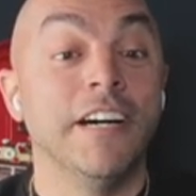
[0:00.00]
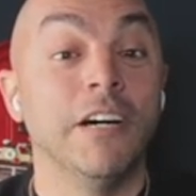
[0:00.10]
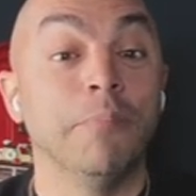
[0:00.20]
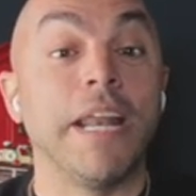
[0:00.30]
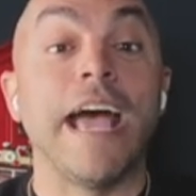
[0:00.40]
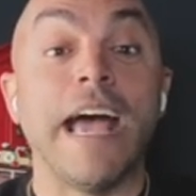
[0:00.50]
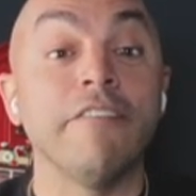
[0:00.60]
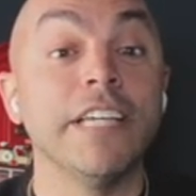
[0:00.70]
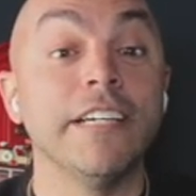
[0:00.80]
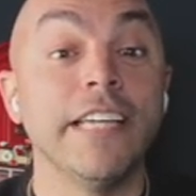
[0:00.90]
But
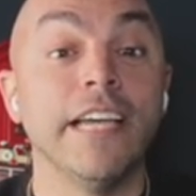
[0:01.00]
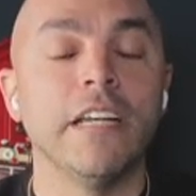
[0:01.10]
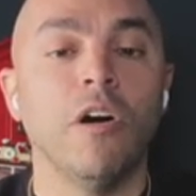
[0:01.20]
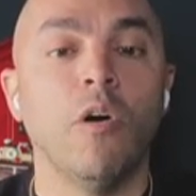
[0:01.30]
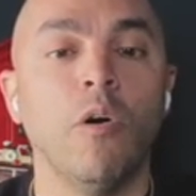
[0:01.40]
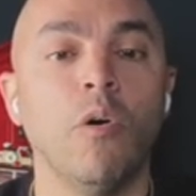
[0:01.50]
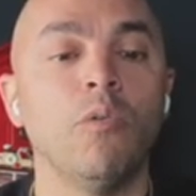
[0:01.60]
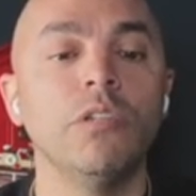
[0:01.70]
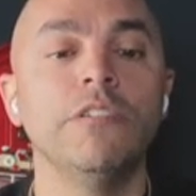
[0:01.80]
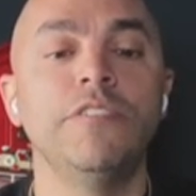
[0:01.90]
having, again,
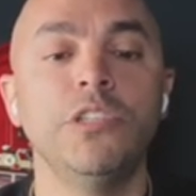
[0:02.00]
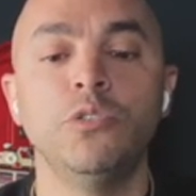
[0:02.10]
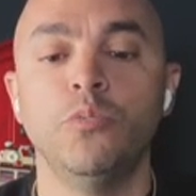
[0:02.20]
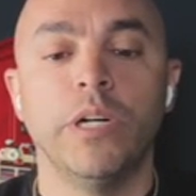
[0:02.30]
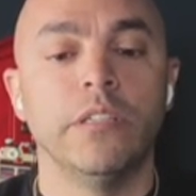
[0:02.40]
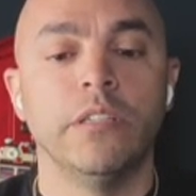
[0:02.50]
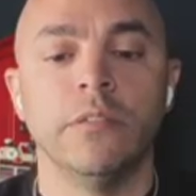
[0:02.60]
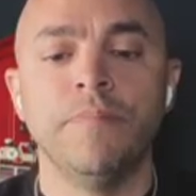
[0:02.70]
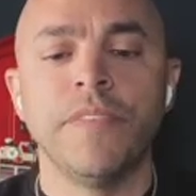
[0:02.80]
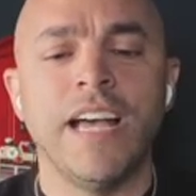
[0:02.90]
all of you, whether